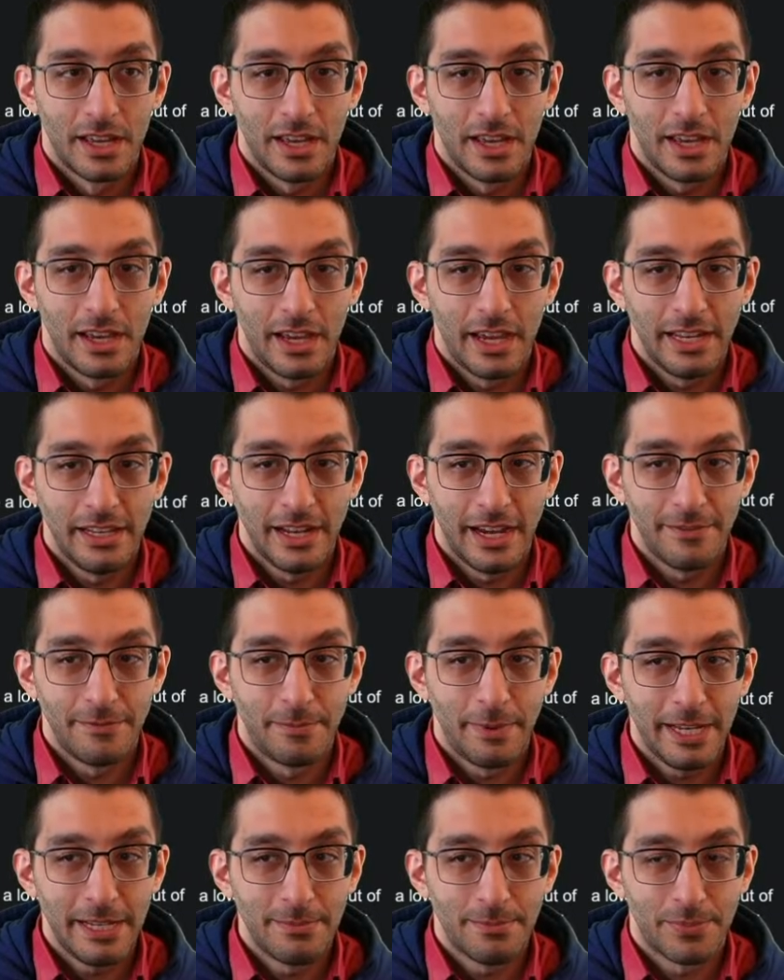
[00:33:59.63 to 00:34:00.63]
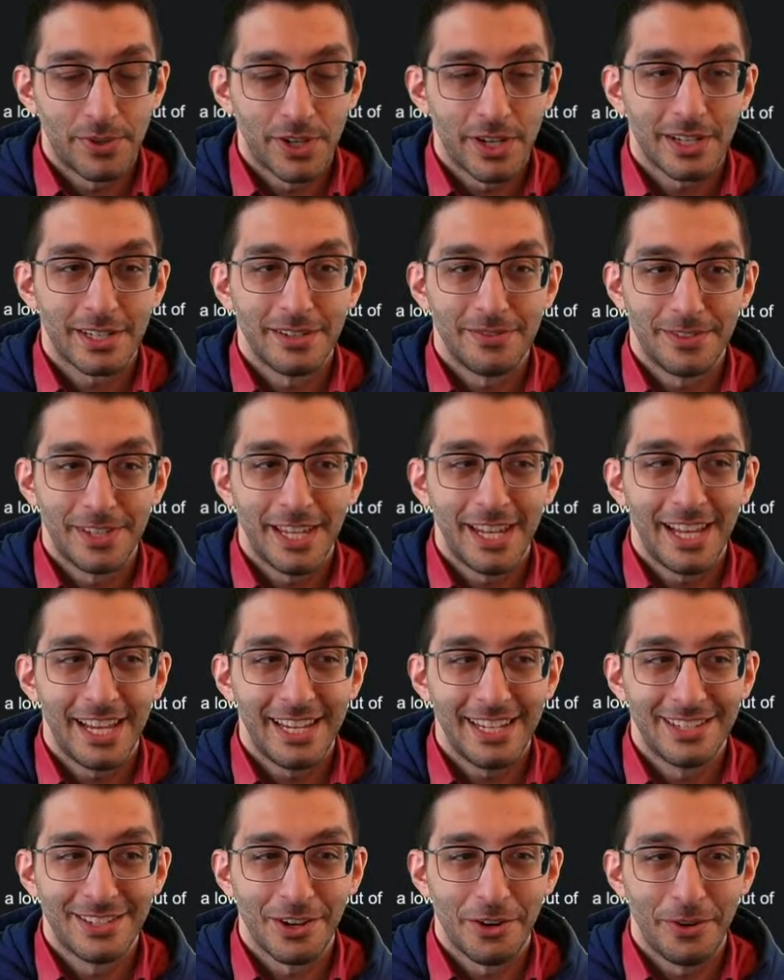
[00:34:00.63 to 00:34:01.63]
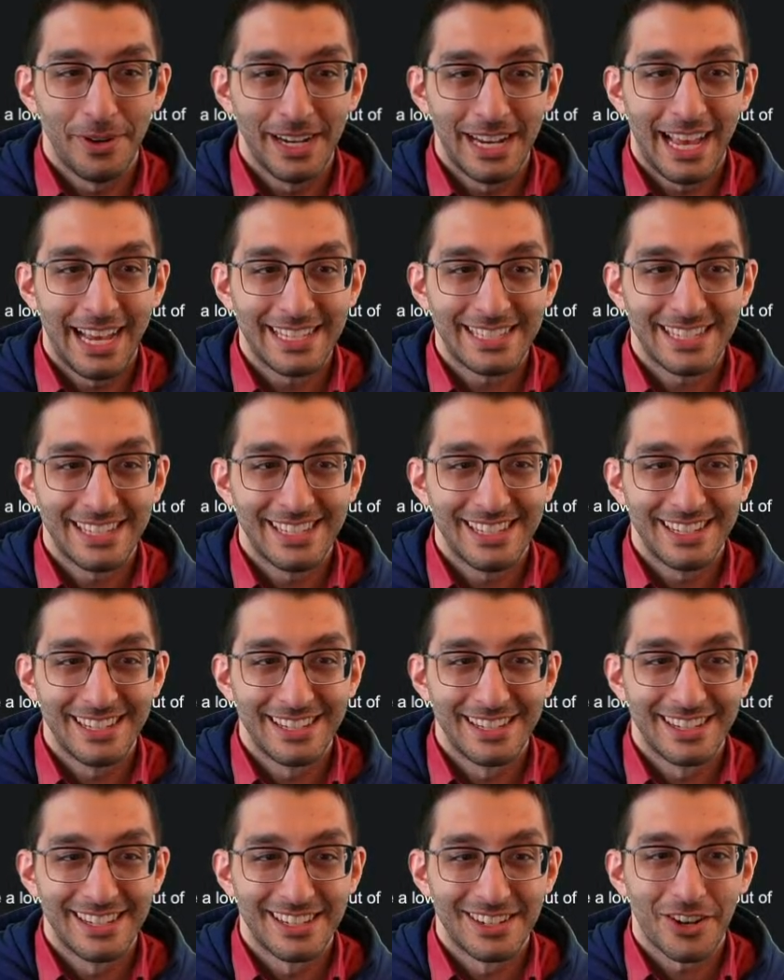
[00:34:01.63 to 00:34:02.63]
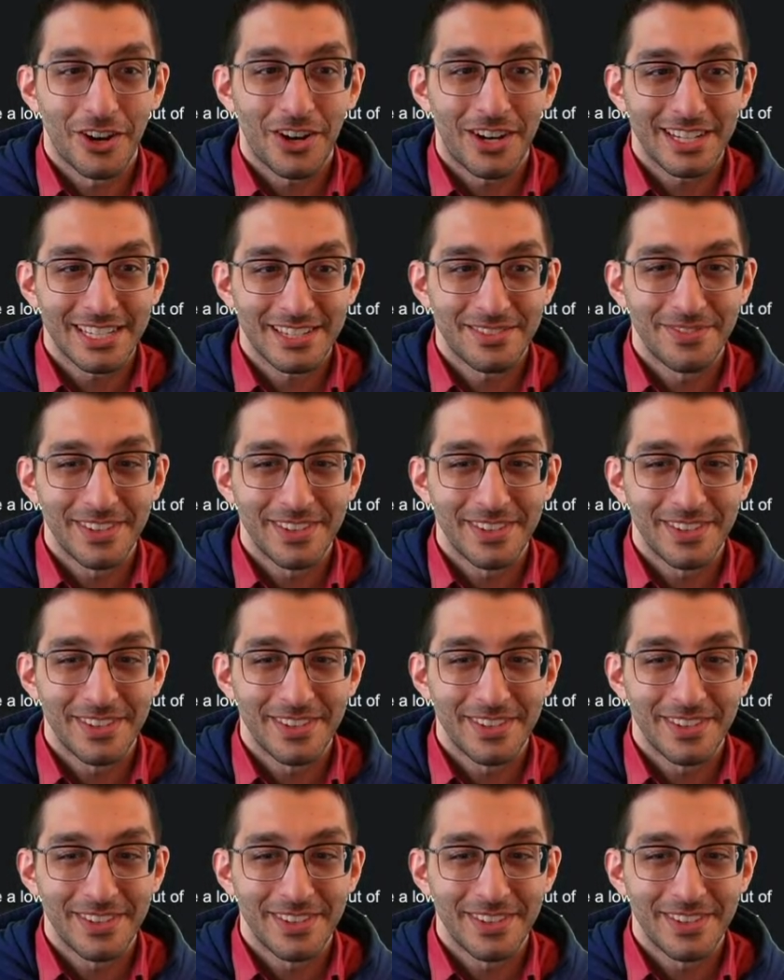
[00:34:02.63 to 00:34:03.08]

And I've been productive today, so it hasn't cost me